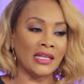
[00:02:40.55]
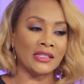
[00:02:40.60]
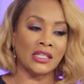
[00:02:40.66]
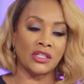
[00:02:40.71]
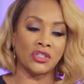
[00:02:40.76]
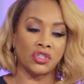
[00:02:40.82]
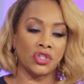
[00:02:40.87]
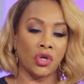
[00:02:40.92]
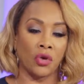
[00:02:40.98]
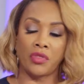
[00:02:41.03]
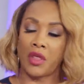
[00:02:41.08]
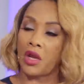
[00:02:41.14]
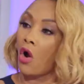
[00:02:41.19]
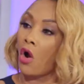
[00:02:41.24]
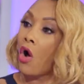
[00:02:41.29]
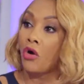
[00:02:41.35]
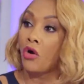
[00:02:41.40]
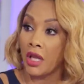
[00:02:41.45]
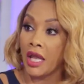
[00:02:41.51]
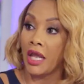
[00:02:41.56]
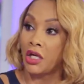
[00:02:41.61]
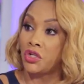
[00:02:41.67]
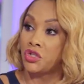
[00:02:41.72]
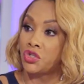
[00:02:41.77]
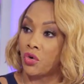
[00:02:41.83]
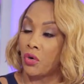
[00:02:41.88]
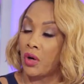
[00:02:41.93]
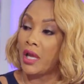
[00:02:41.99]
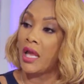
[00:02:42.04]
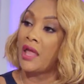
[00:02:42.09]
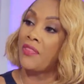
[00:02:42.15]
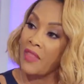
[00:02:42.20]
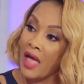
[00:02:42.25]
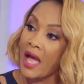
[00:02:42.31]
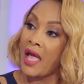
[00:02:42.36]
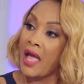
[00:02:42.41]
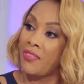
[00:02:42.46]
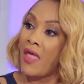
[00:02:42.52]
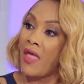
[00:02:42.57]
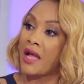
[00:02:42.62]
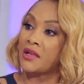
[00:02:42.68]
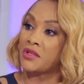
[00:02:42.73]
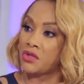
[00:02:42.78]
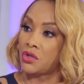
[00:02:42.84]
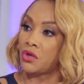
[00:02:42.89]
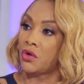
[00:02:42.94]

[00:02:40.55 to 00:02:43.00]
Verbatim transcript: it's a show that all can enjoy, and that and that's the